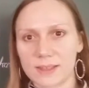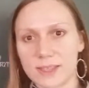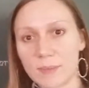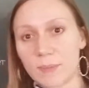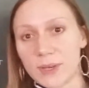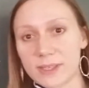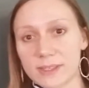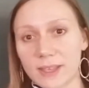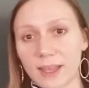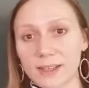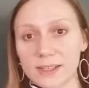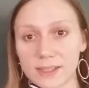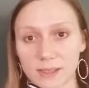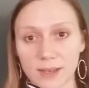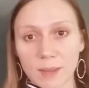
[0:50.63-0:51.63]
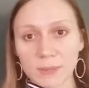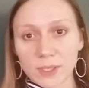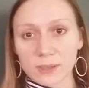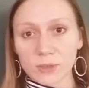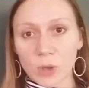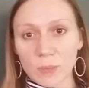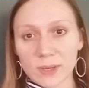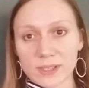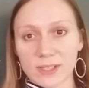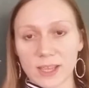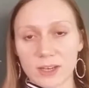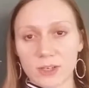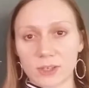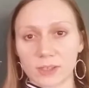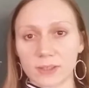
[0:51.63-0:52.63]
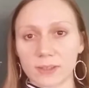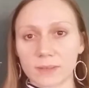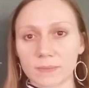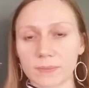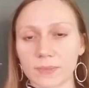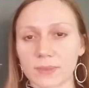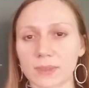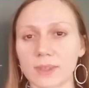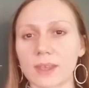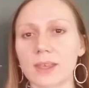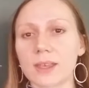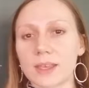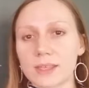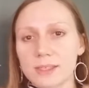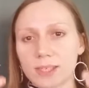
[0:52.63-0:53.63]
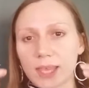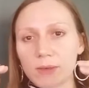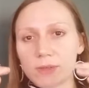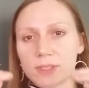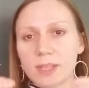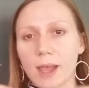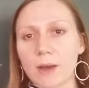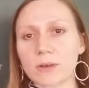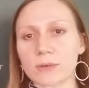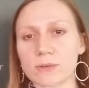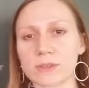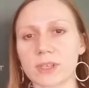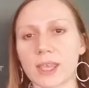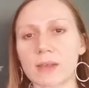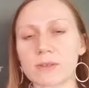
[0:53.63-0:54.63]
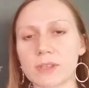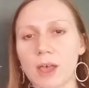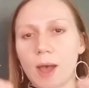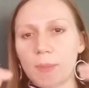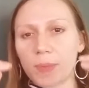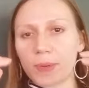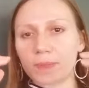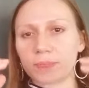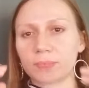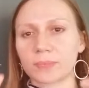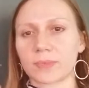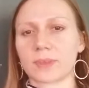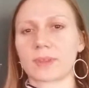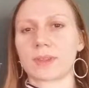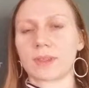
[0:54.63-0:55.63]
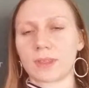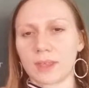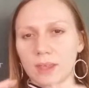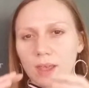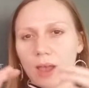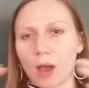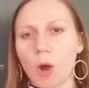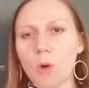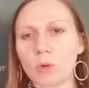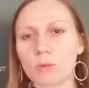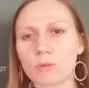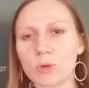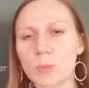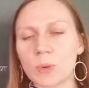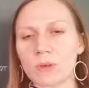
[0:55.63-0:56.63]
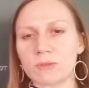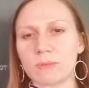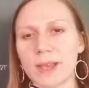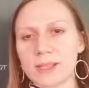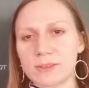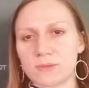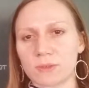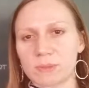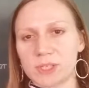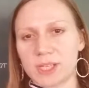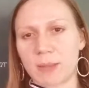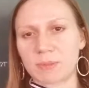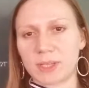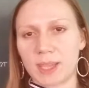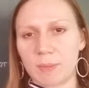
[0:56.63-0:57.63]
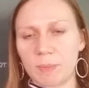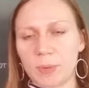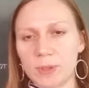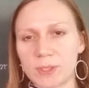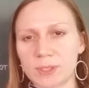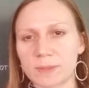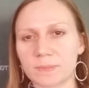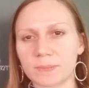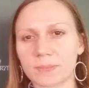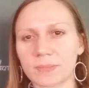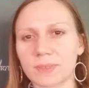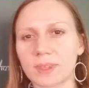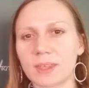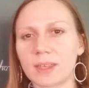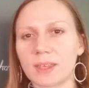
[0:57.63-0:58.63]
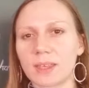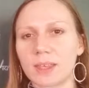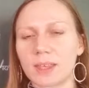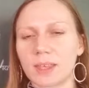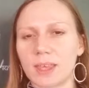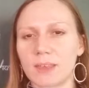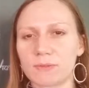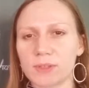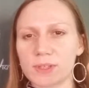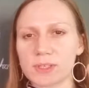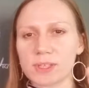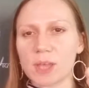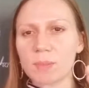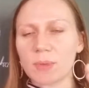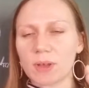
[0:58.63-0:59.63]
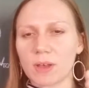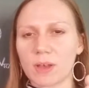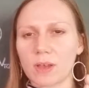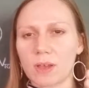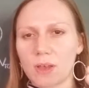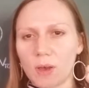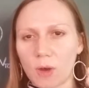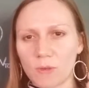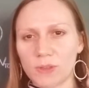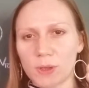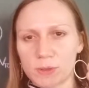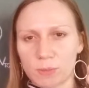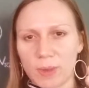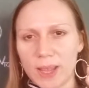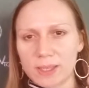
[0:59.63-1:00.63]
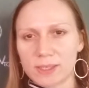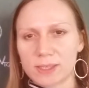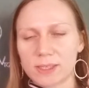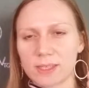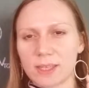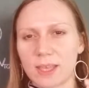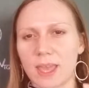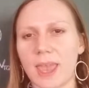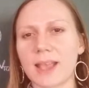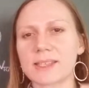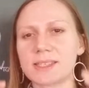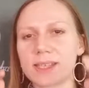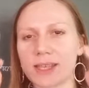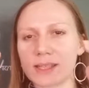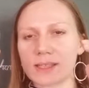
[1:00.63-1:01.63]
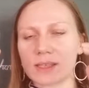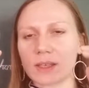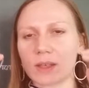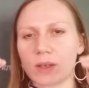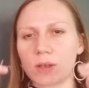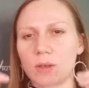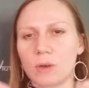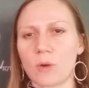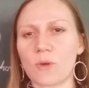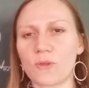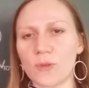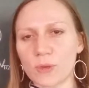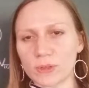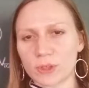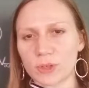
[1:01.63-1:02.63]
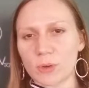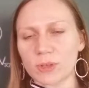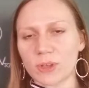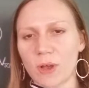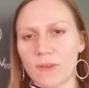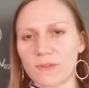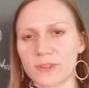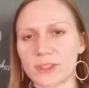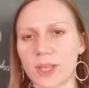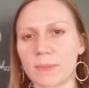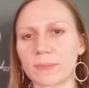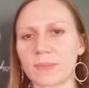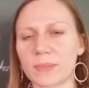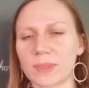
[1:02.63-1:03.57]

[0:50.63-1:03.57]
Simply said, synaptic normalization scales down or scales up a whole group of weights from synaptic inputs if the sum of those weights exceeds or falls short of some